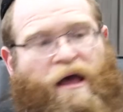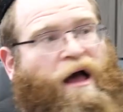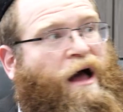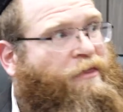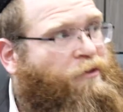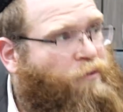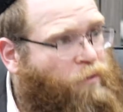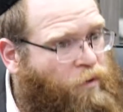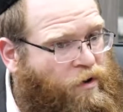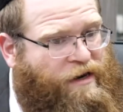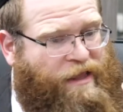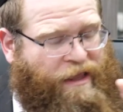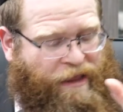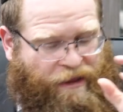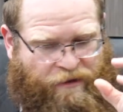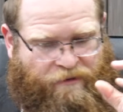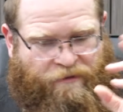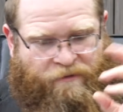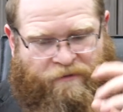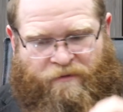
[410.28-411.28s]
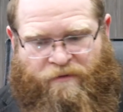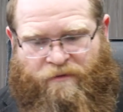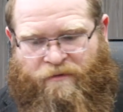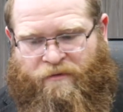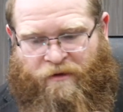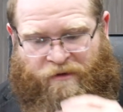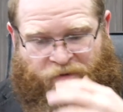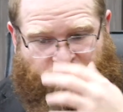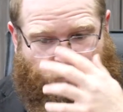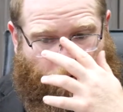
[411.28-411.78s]
On the one hand,
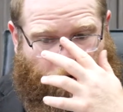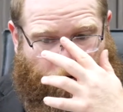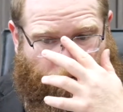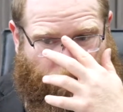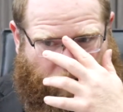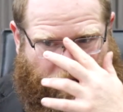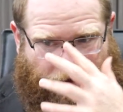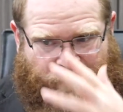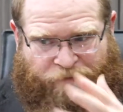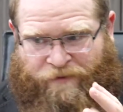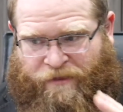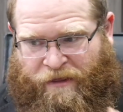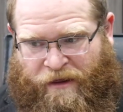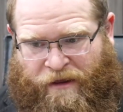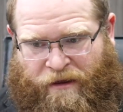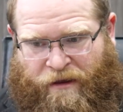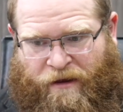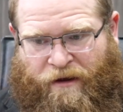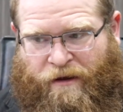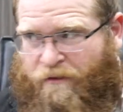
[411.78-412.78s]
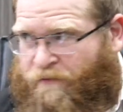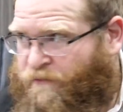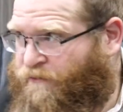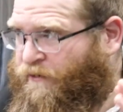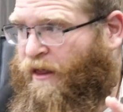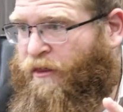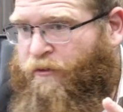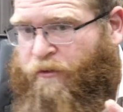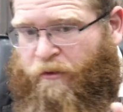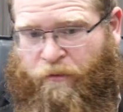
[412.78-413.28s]
there's one way of thinking in the
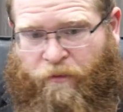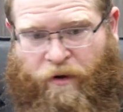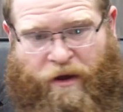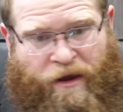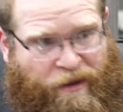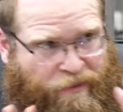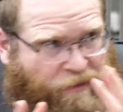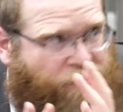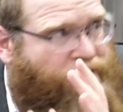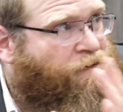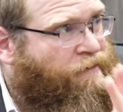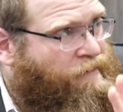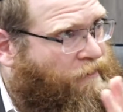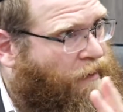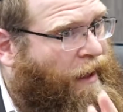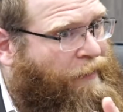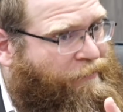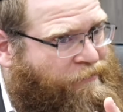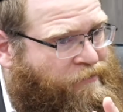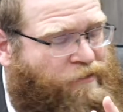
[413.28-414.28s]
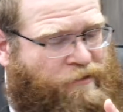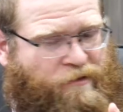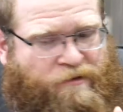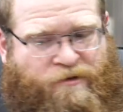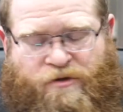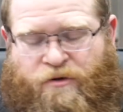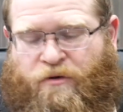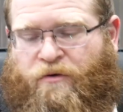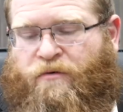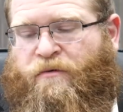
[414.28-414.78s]
following way, and this is absolutely
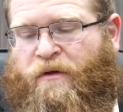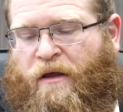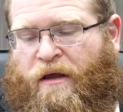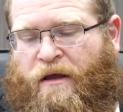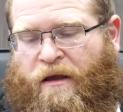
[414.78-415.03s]
true,